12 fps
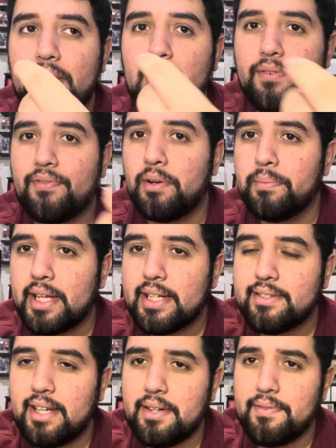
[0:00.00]
know, film the
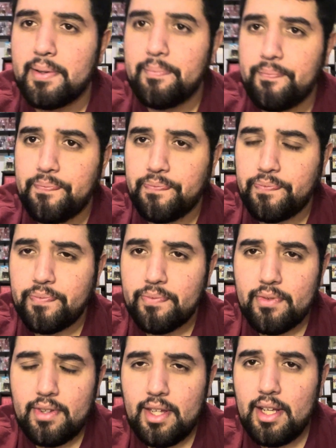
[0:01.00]
inside of it.
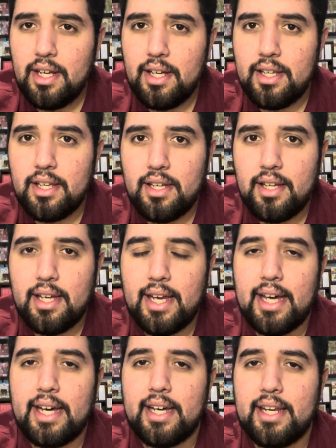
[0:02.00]

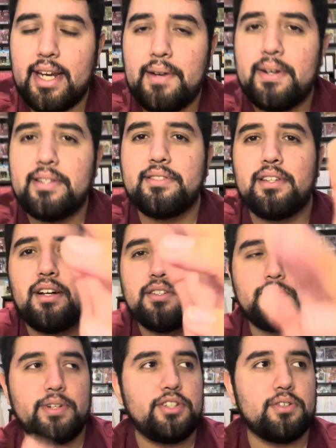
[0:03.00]
And anyways, long
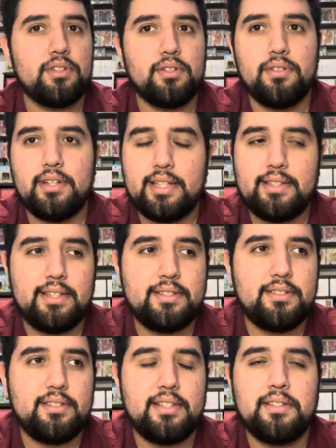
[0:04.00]
story short though,
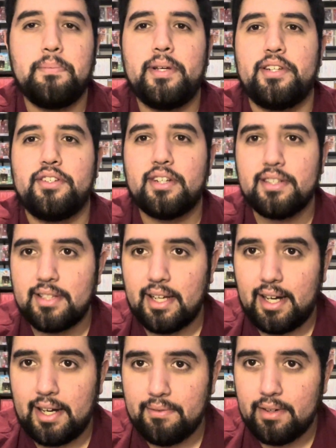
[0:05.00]
it's a bitch because
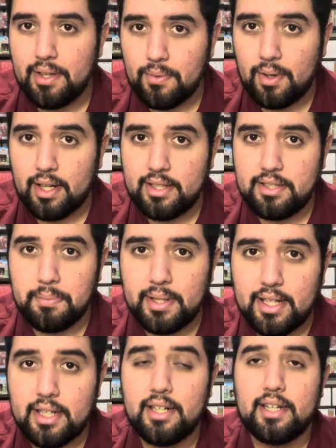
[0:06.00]
I really want it to be
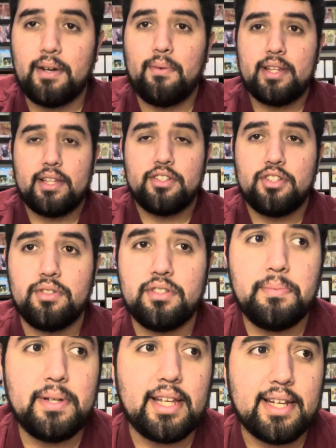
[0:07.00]
good. I want the show to
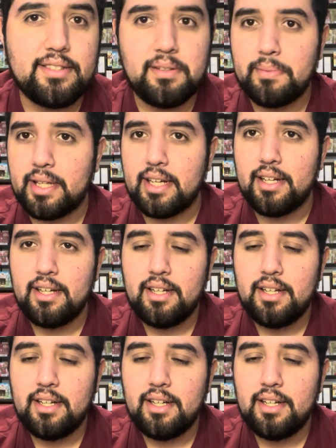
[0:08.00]
be like something